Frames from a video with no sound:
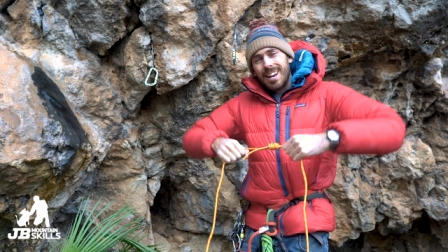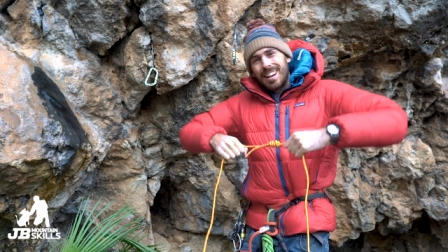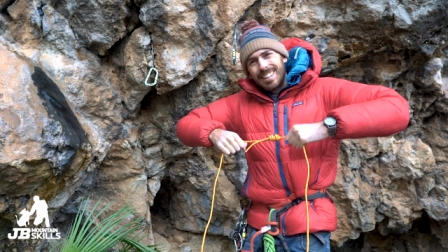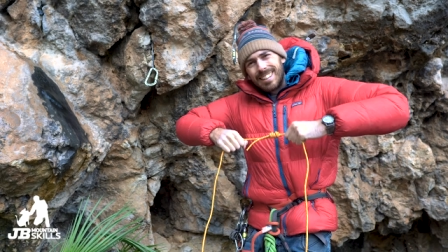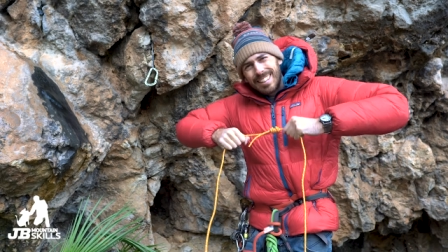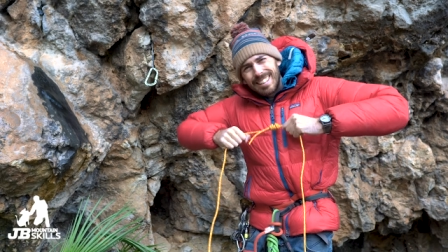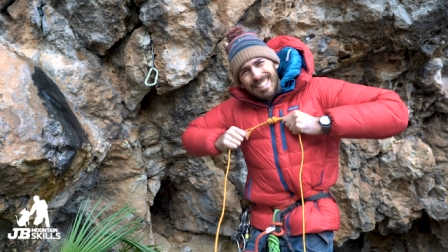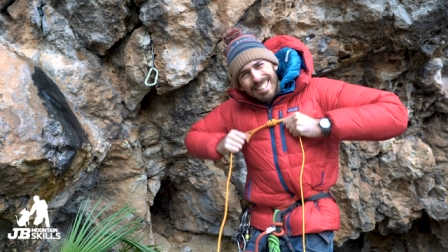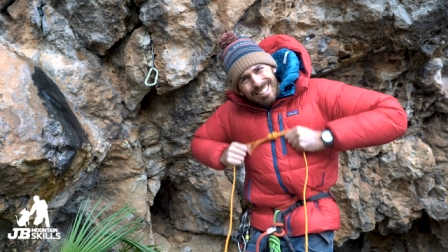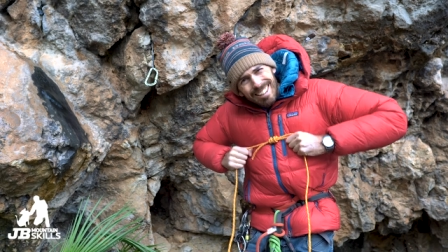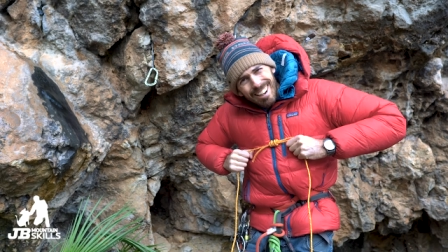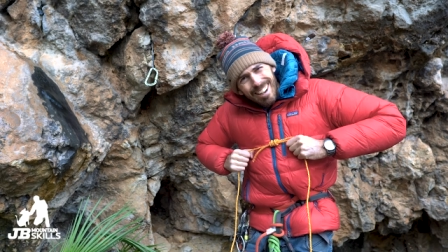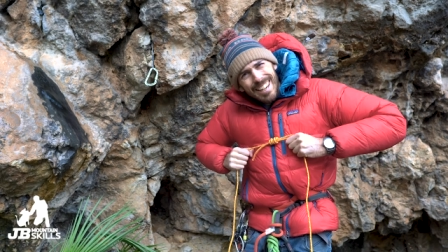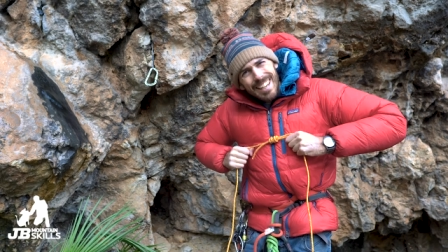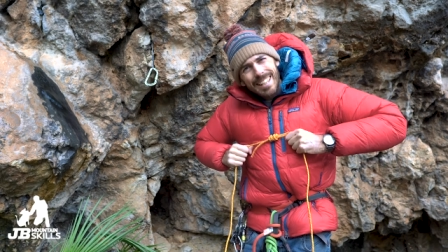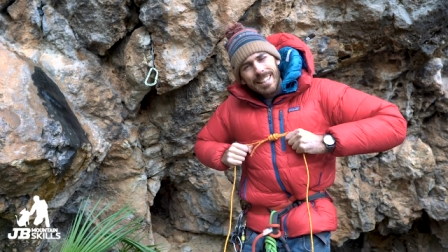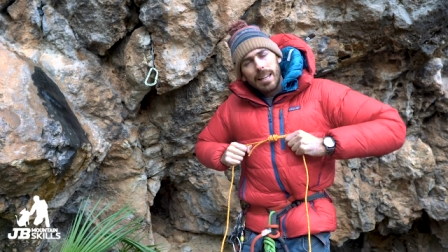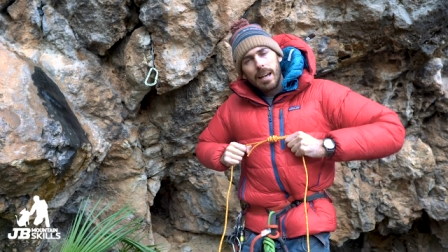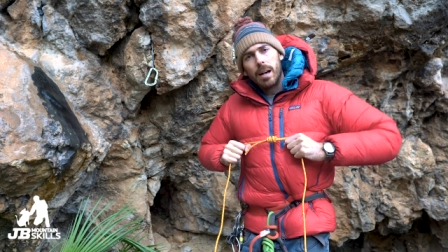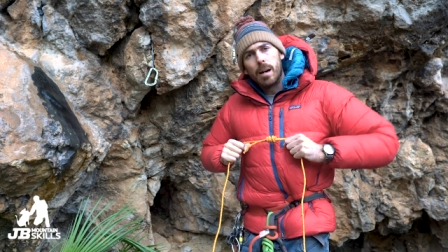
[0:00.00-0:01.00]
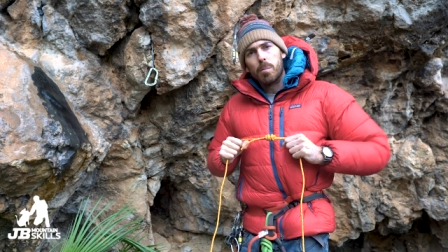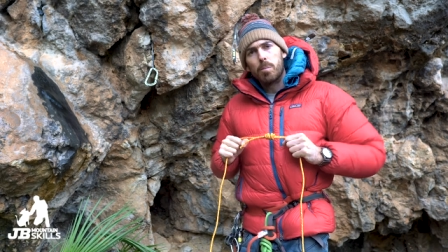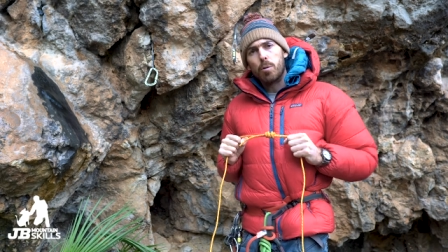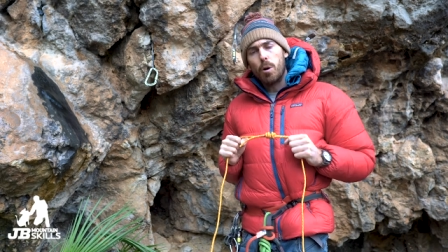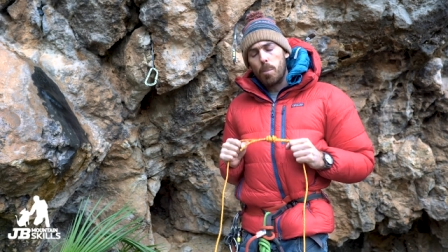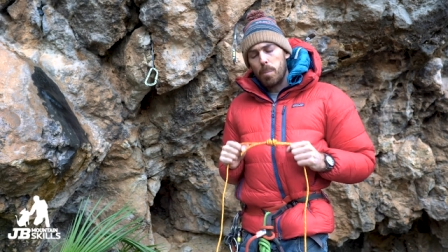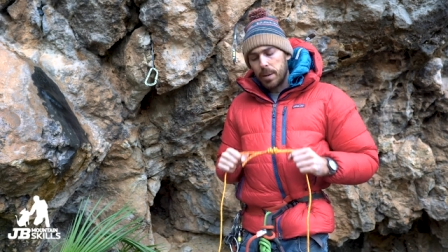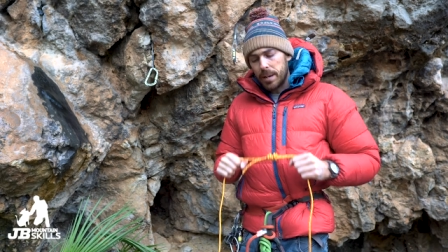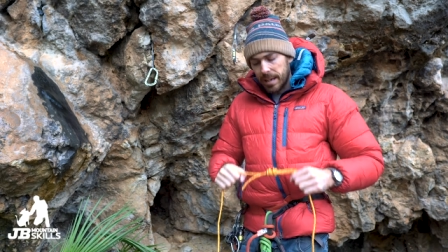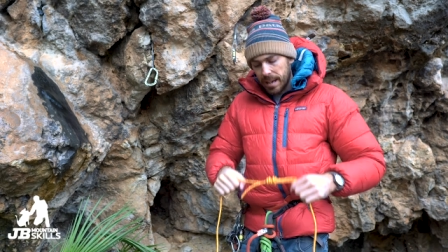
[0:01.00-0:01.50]
And I tighten that up
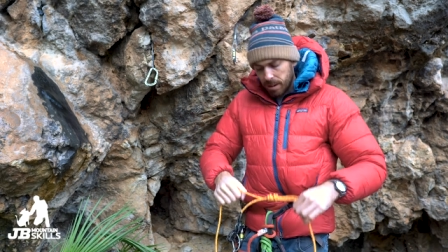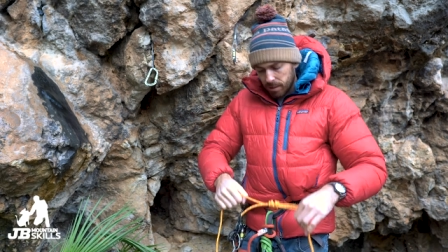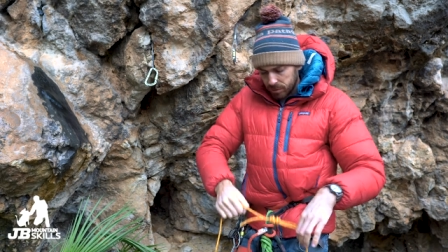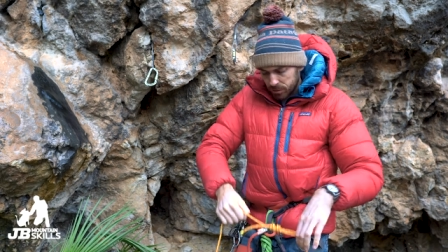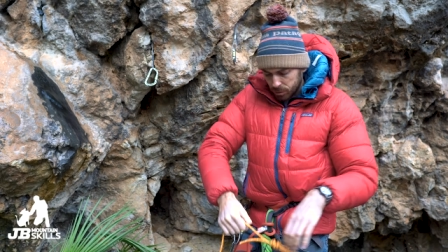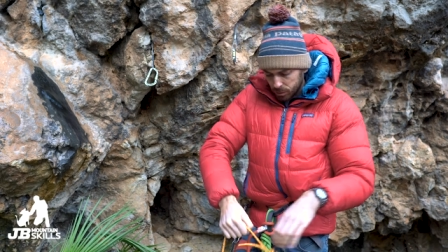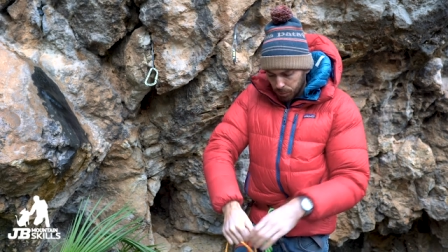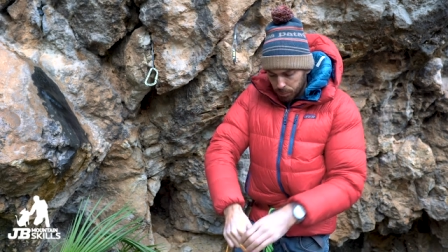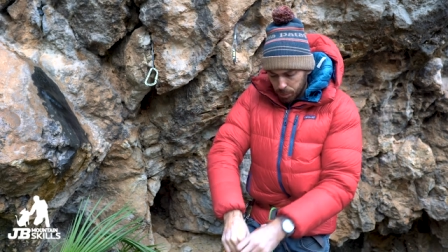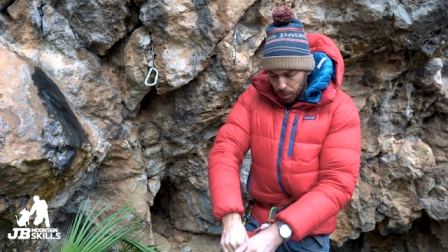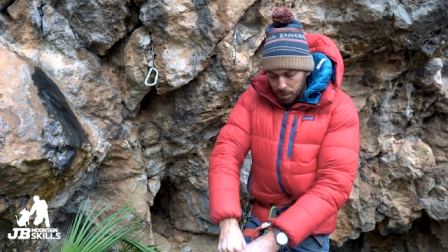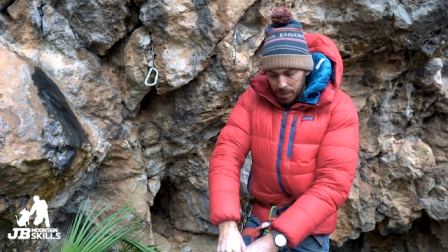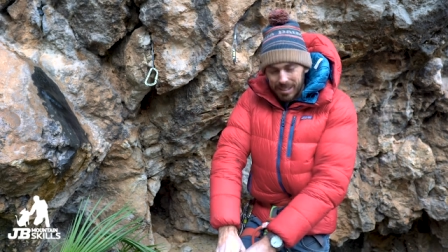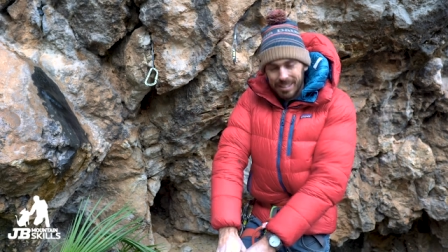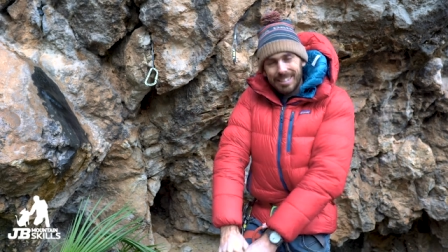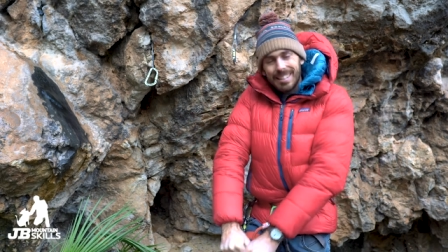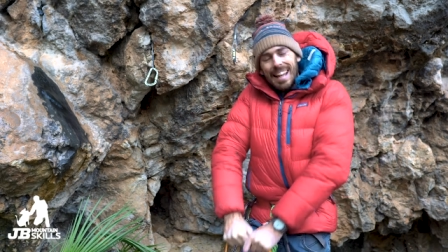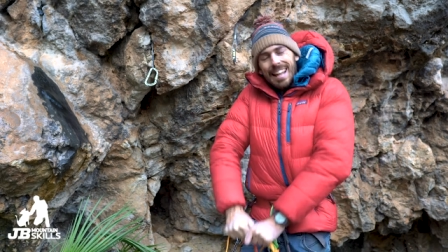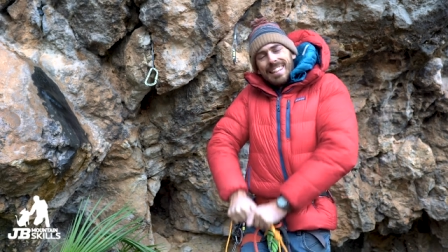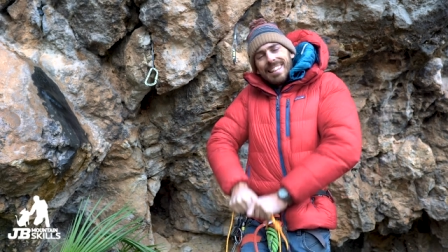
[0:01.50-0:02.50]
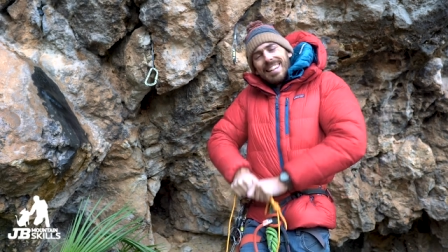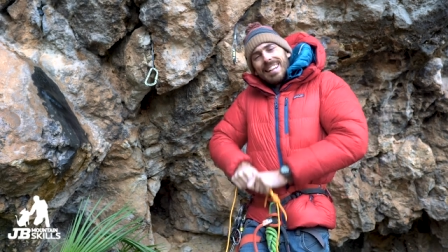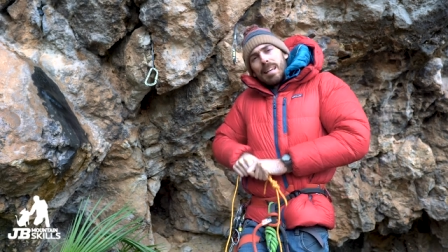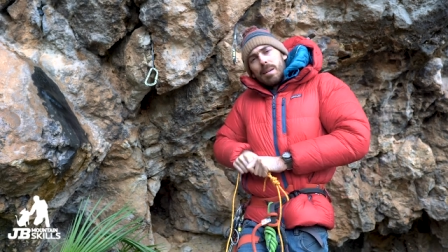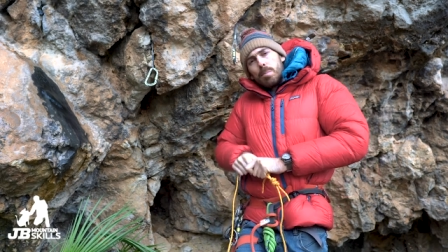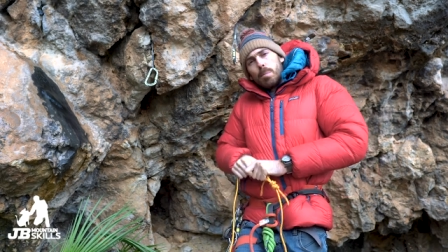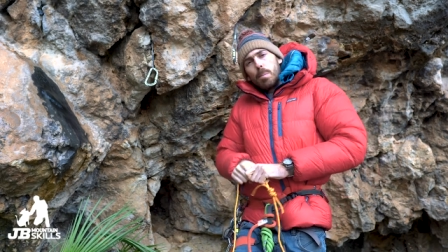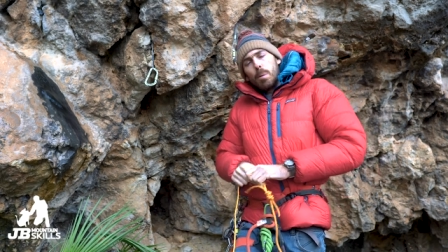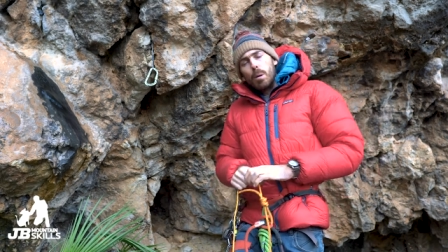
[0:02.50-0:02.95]
properly now. I'd sort of probably stand in it and